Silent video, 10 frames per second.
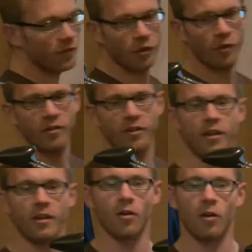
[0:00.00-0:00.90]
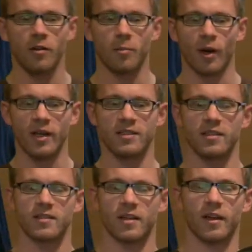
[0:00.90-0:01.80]
turned all the
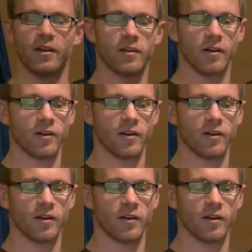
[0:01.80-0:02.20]
braces and